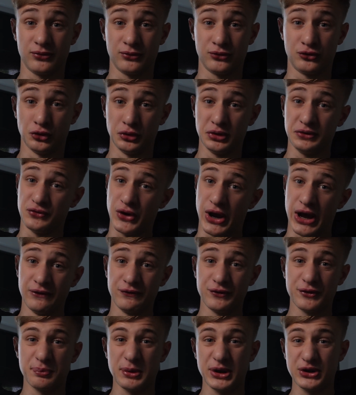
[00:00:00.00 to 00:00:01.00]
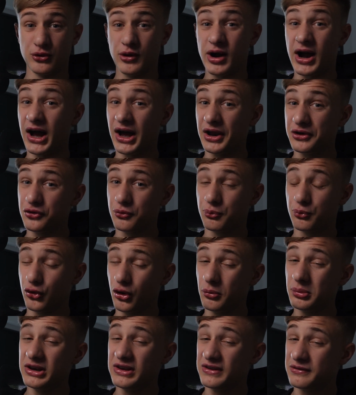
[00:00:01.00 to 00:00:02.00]
So if your health is bad, your cardio
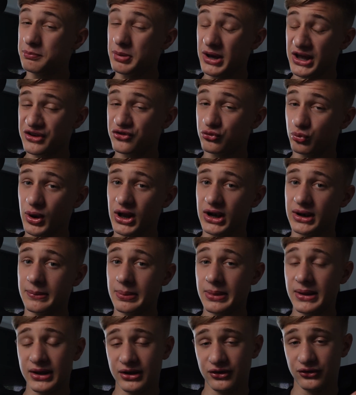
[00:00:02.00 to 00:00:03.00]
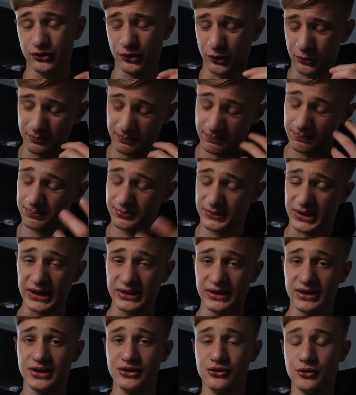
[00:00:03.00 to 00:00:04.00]
probably is bad as well. So get
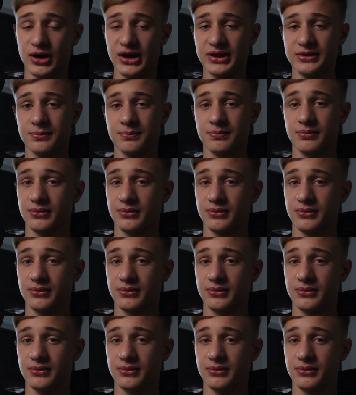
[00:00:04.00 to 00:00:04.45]
that in your head.